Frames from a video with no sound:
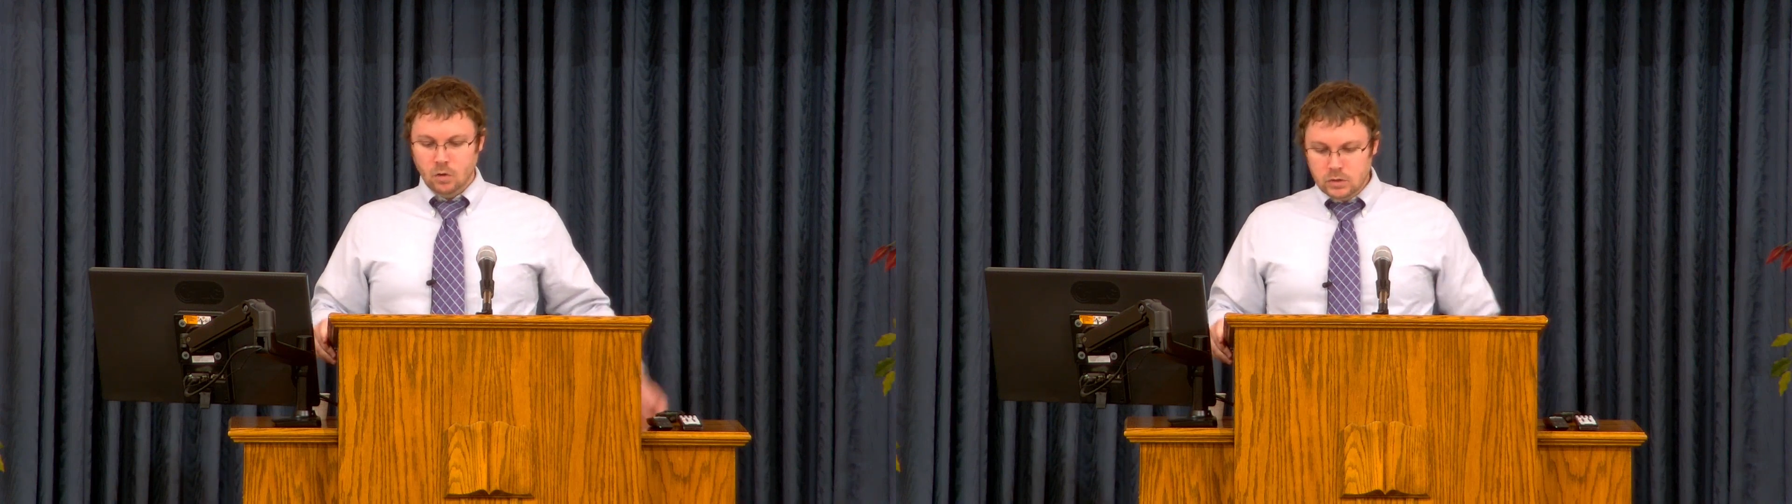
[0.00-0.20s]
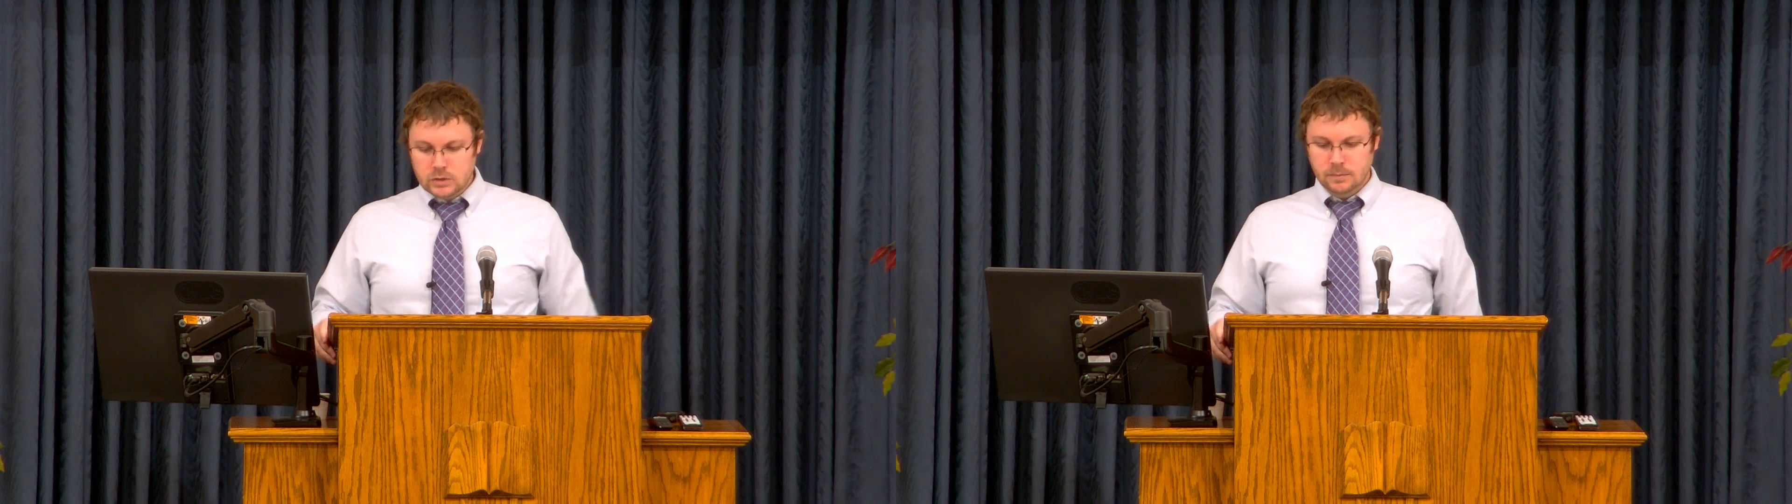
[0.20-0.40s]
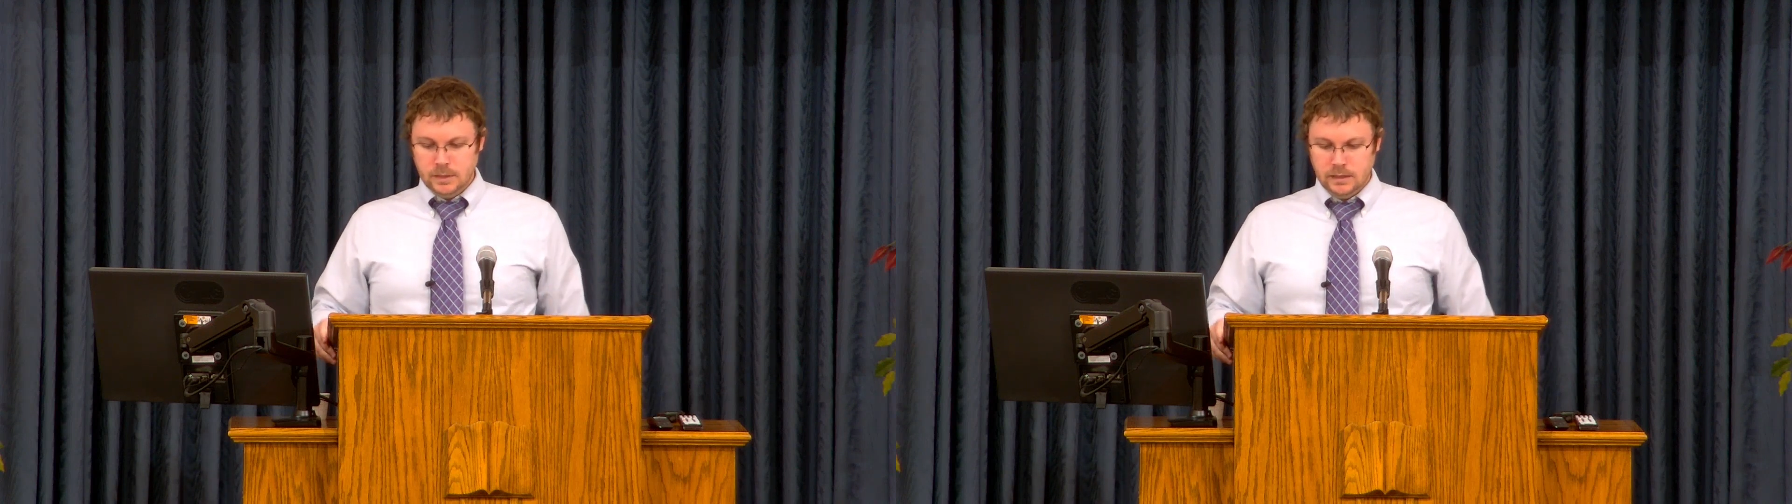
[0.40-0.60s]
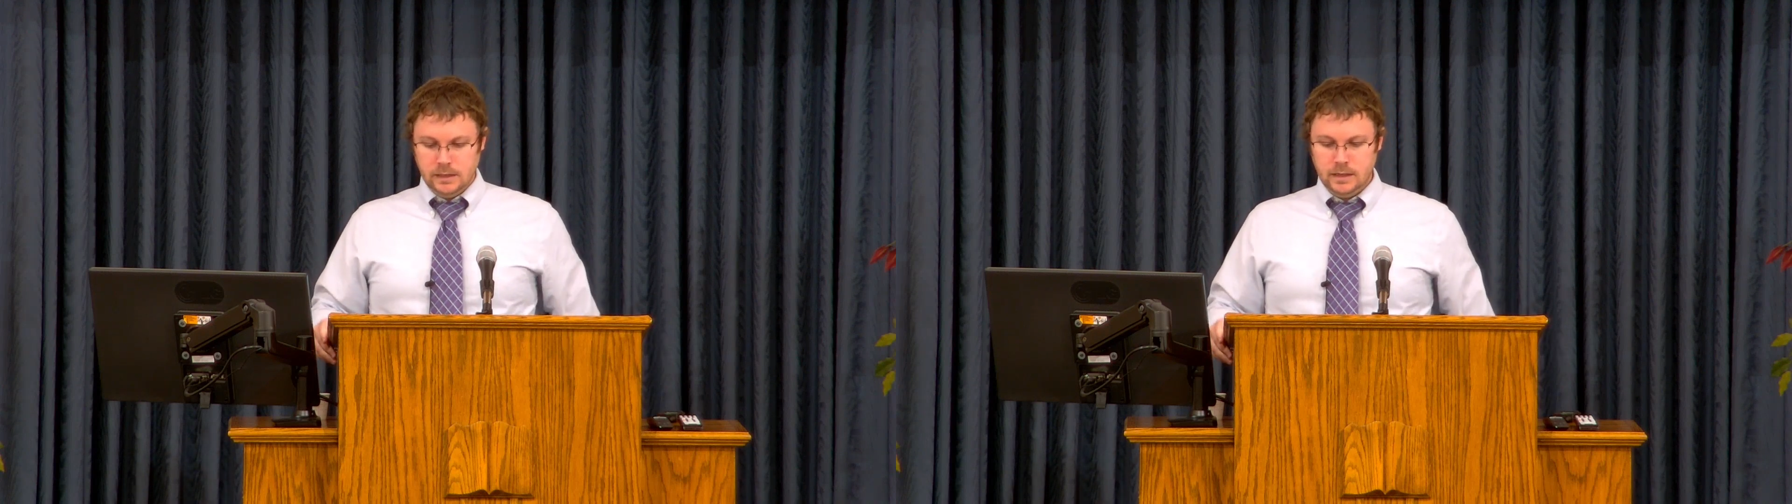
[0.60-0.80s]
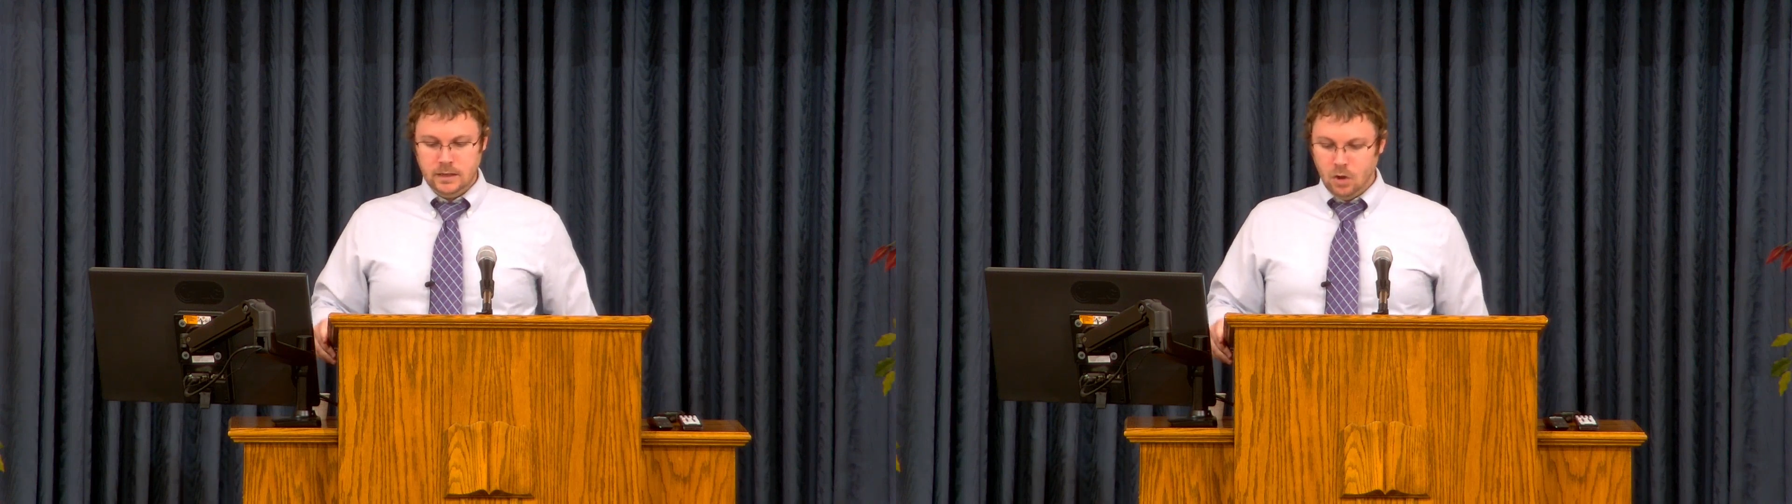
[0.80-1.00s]

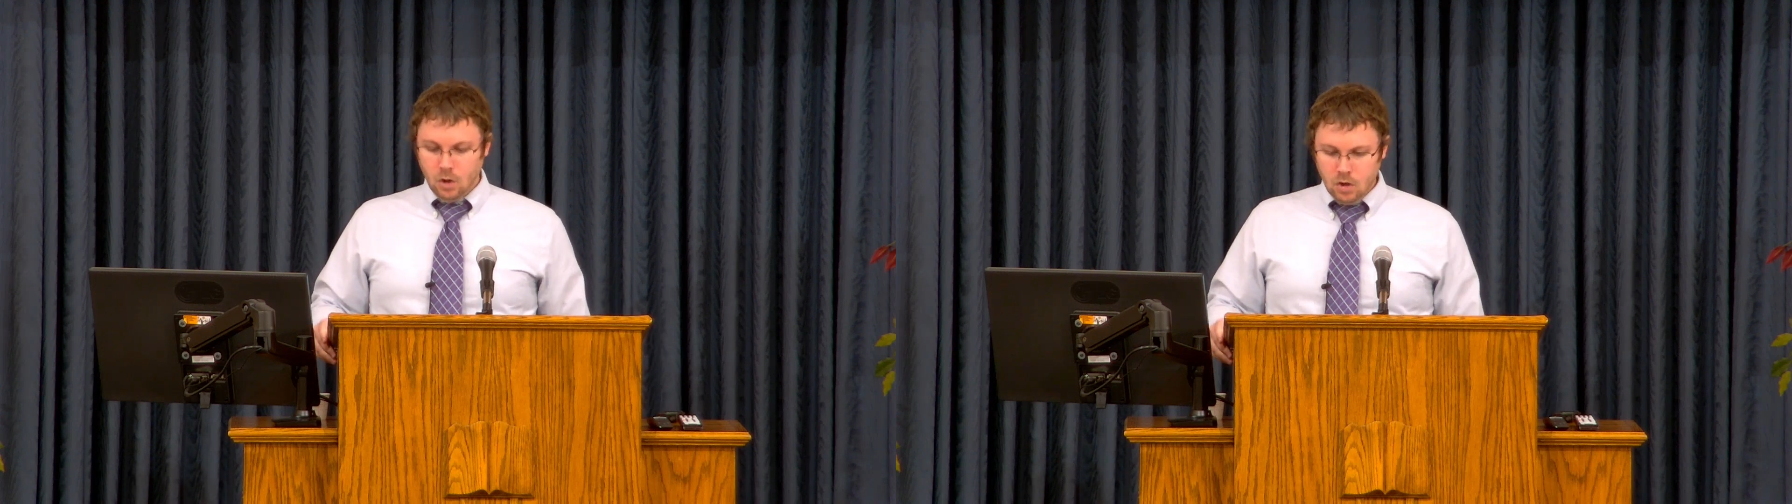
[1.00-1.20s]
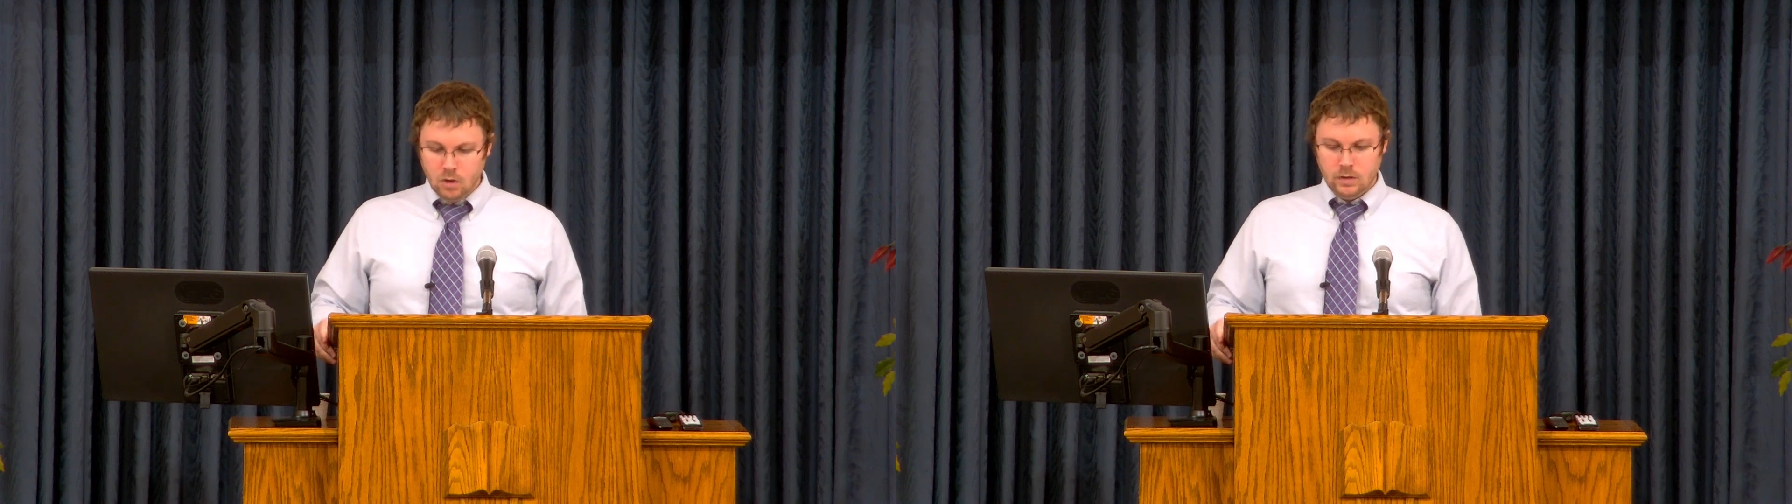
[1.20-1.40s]
ultimately all